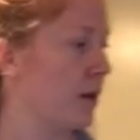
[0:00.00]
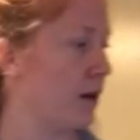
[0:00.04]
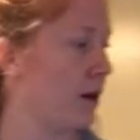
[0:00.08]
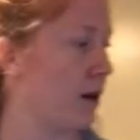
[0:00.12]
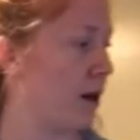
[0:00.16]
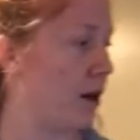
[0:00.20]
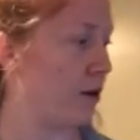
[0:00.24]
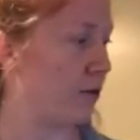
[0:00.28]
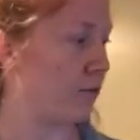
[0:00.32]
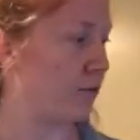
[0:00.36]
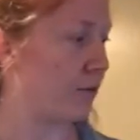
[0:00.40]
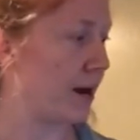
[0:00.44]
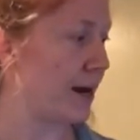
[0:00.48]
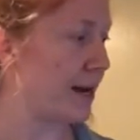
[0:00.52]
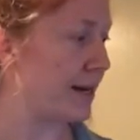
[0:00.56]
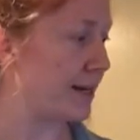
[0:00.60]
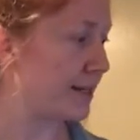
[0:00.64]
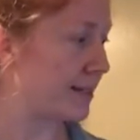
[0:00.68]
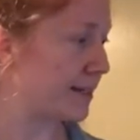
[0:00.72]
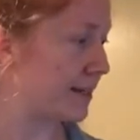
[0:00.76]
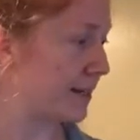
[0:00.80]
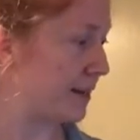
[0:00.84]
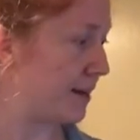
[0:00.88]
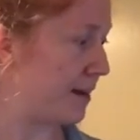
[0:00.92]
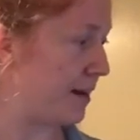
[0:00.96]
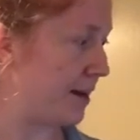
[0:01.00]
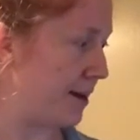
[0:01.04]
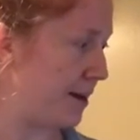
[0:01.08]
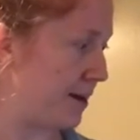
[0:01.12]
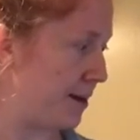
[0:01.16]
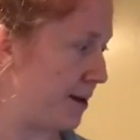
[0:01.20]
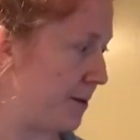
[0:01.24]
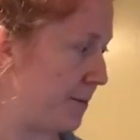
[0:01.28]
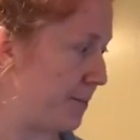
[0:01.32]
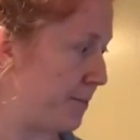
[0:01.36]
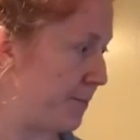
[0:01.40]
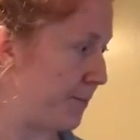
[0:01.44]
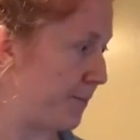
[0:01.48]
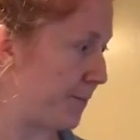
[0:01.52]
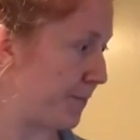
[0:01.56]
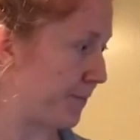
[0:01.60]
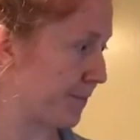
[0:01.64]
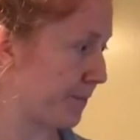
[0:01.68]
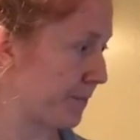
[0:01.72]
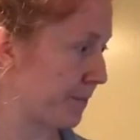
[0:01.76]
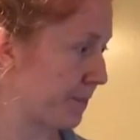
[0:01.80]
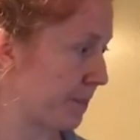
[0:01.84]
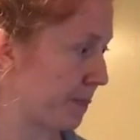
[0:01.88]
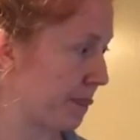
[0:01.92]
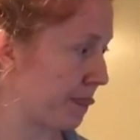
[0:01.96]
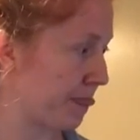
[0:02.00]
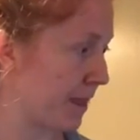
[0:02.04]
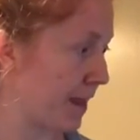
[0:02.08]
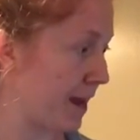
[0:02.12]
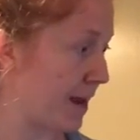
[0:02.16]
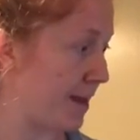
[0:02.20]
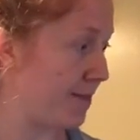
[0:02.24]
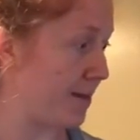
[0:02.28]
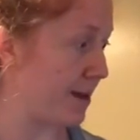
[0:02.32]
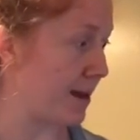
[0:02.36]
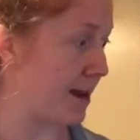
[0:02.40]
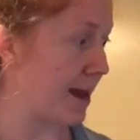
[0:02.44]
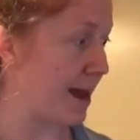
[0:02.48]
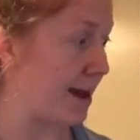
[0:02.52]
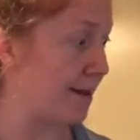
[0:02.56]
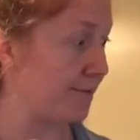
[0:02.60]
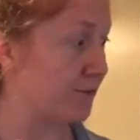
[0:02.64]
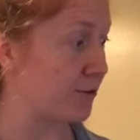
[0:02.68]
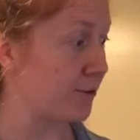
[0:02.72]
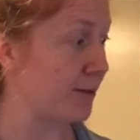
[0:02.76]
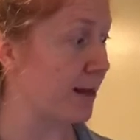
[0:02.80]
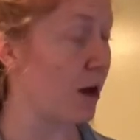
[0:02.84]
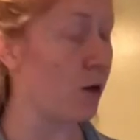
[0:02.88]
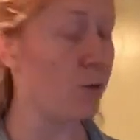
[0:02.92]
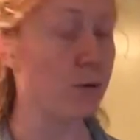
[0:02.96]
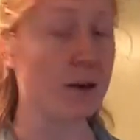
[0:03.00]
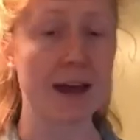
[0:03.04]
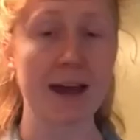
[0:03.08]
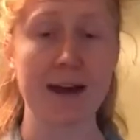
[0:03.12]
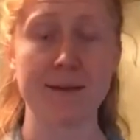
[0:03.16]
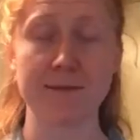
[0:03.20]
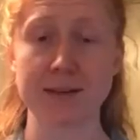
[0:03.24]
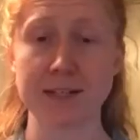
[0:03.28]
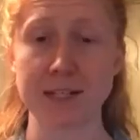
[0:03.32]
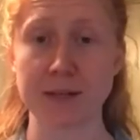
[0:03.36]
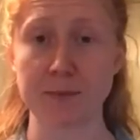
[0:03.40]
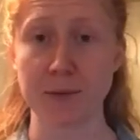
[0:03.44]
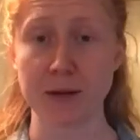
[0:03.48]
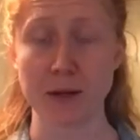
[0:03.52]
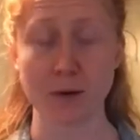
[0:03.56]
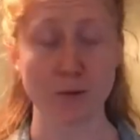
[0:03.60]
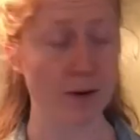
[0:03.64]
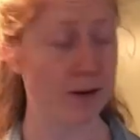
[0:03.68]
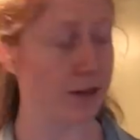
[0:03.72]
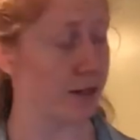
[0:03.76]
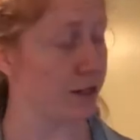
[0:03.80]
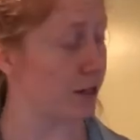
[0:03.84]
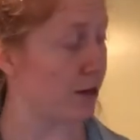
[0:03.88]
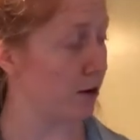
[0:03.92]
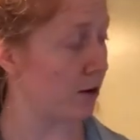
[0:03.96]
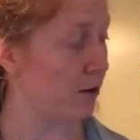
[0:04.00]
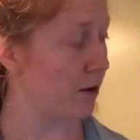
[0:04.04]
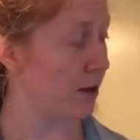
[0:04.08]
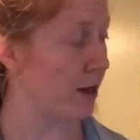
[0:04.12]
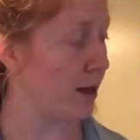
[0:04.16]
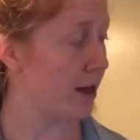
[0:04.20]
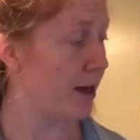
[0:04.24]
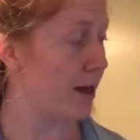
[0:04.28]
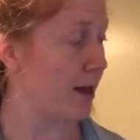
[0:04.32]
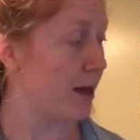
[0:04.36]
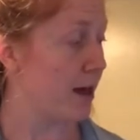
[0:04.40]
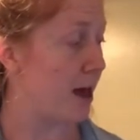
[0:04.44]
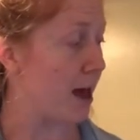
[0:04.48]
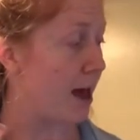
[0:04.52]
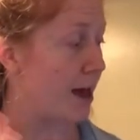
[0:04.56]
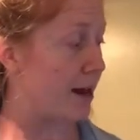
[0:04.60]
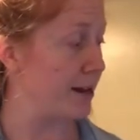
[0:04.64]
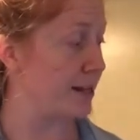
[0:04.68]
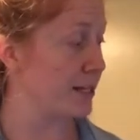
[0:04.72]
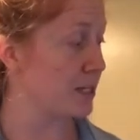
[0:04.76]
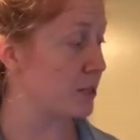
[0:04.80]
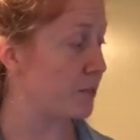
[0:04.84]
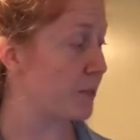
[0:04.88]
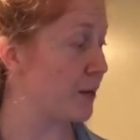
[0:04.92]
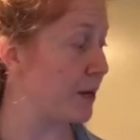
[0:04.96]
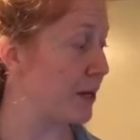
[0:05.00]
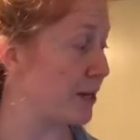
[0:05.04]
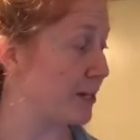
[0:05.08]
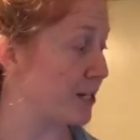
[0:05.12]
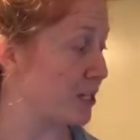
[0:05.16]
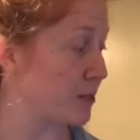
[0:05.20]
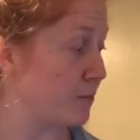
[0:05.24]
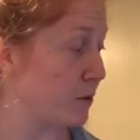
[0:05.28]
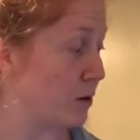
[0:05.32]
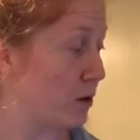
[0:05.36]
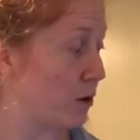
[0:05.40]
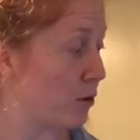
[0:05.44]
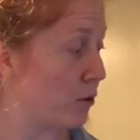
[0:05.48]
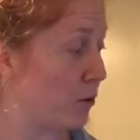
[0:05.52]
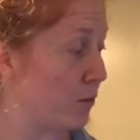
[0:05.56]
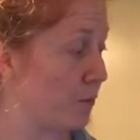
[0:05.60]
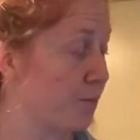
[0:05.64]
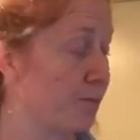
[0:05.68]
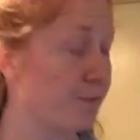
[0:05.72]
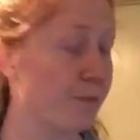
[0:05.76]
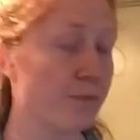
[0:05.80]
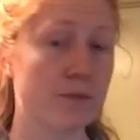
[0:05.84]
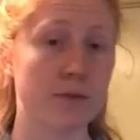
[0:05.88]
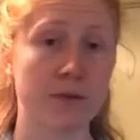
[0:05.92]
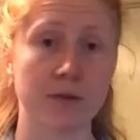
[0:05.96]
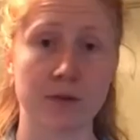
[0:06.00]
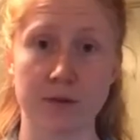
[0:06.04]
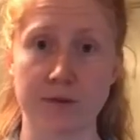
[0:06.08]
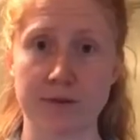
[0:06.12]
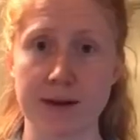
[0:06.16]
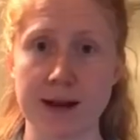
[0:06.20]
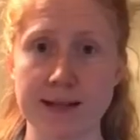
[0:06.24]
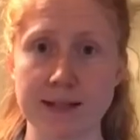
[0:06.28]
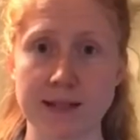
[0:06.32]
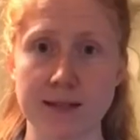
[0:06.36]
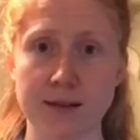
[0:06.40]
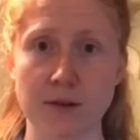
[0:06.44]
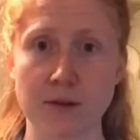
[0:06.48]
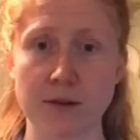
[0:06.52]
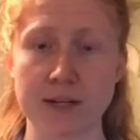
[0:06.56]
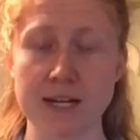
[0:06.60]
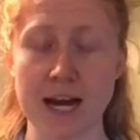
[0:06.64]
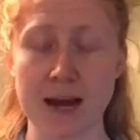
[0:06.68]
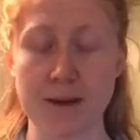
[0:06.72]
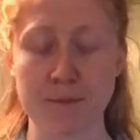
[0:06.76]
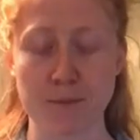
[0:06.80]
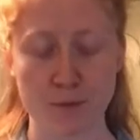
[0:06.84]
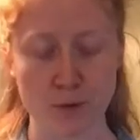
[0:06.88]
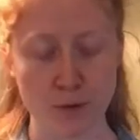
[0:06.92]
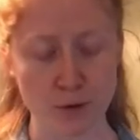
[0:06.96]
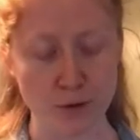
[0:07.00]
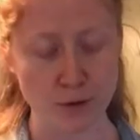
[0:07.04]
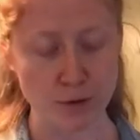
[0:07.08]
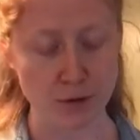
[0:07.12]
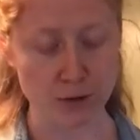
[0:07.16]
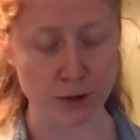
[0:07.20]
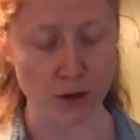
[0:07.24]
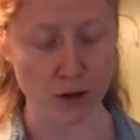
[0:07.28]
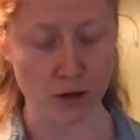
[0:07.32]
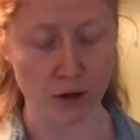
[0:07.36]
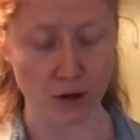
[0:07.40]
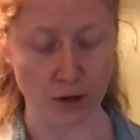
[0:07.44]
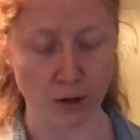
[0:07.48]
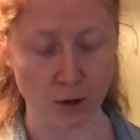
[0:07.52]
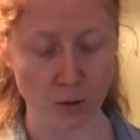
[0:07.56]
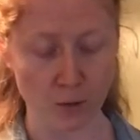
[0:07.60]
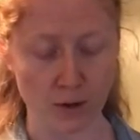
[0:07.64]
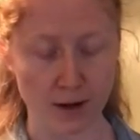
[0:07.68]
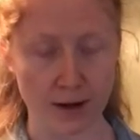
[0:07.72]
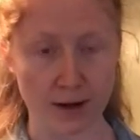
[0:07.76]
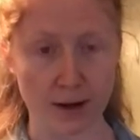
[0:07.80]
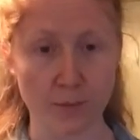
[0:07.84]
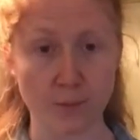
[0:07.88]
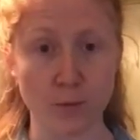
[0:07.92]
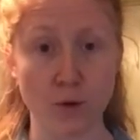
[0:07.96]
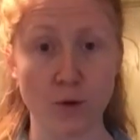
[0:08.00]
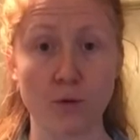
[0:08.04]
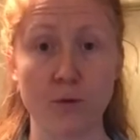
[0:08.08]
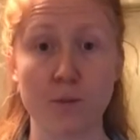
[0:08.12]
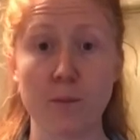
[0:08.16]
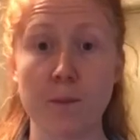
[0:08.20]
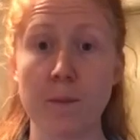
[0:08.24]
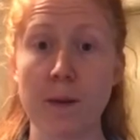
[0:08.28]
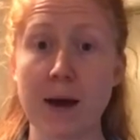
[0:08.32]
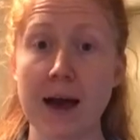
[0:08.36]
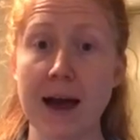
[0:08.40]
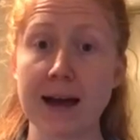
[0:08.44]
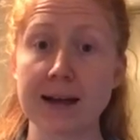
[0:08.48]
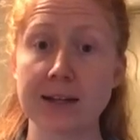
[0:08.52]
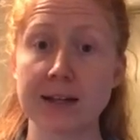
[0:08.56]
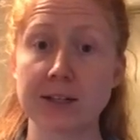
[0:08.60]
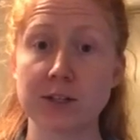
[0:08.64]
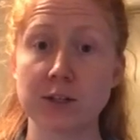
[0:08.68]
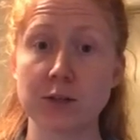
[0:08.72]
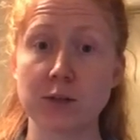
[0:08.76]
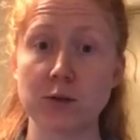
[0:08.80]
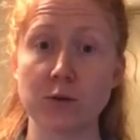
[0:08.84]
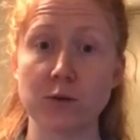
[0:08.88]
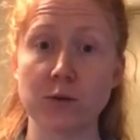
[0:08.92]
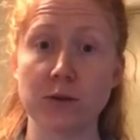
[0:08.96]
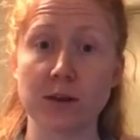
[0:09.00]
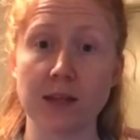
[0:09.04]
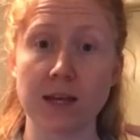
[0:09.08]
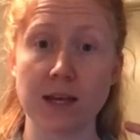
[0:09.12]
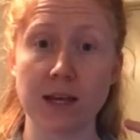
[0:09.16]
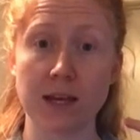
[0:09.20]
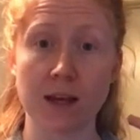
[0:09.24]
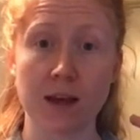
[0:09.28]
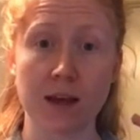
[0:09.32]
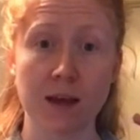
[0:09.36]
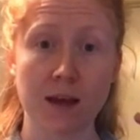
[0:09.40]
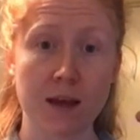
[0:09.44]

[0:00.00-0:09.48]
All right. And then after that, we have a diminuendo, and it's pianissimo the rest of the time through. So you'll want to move back to the